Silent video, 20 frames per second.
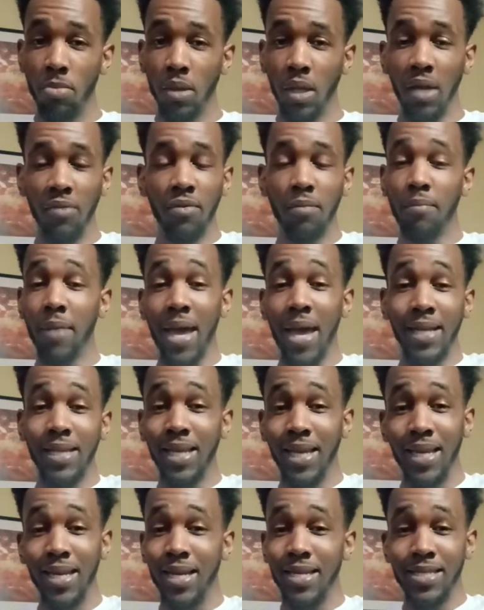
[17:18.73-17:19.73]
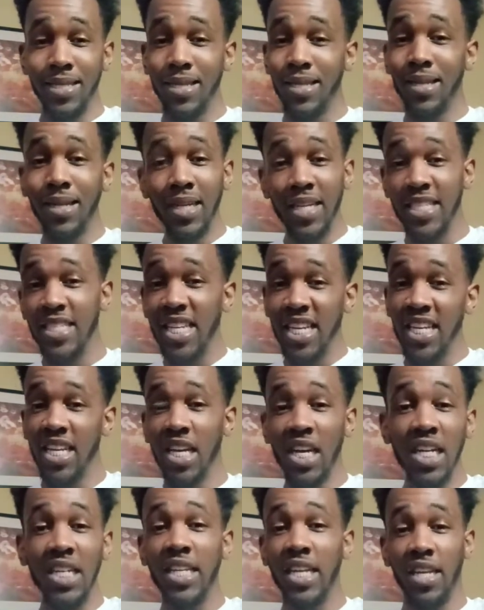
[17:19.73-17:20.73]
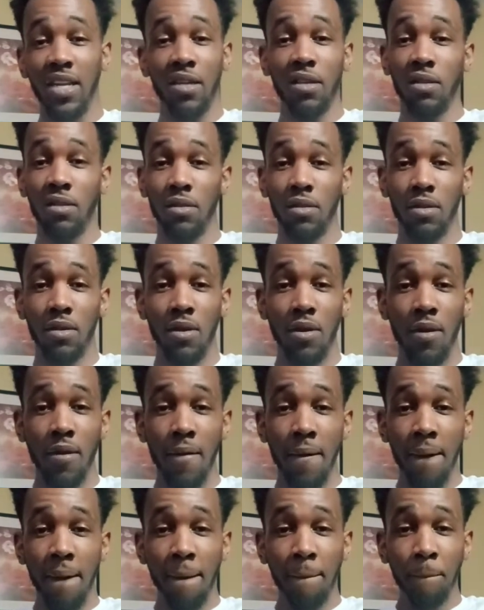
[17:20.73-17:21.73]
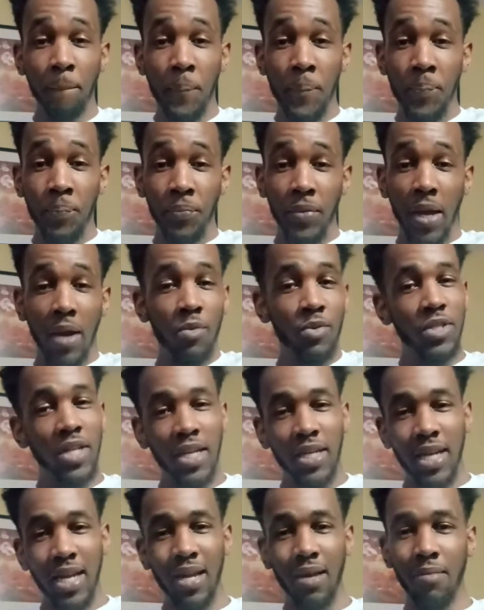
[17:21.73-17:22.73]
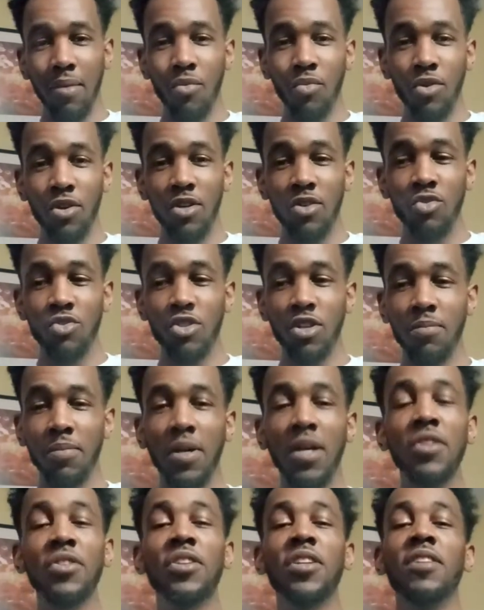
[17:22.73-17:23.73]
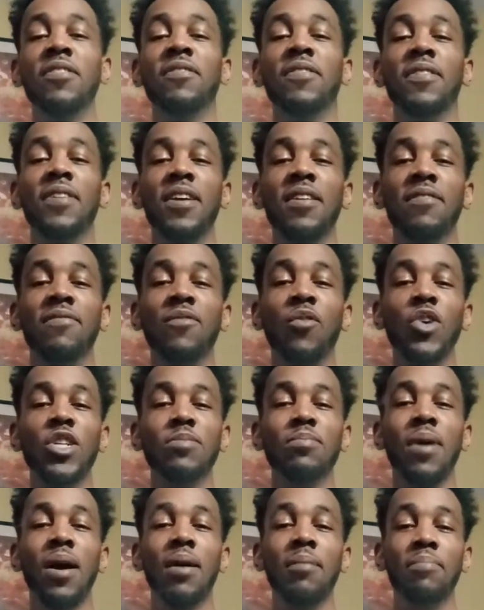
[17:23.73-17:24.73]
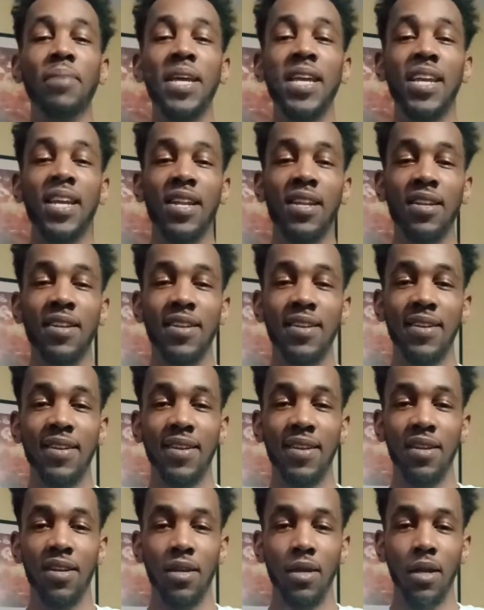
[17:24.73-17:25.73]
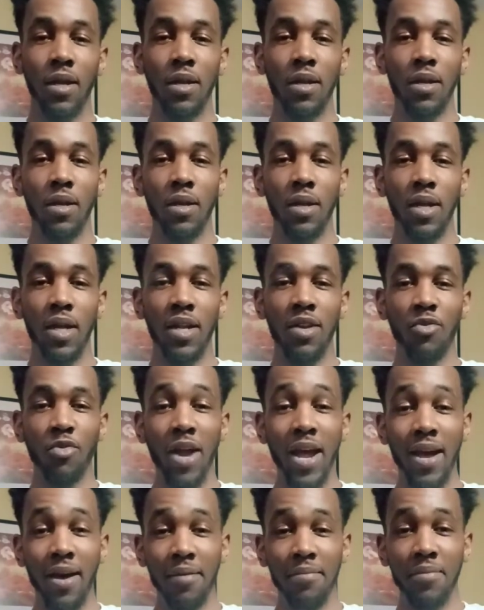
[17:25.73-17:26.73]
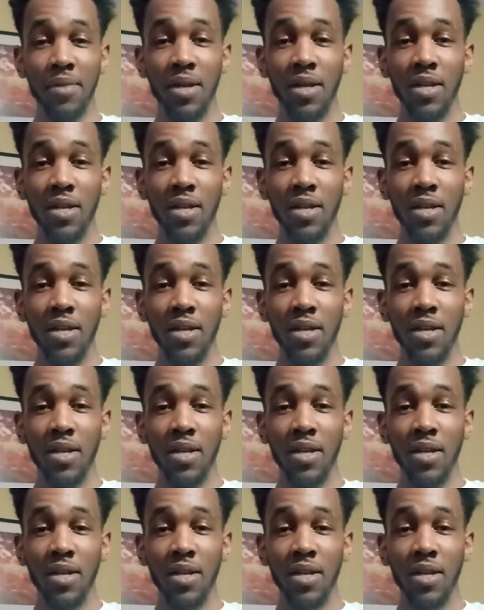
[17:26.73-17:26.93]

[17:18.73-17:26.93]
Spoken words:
Even back then as a young nigga, I was like, damn, I want to do something other than voice my opinion and rap.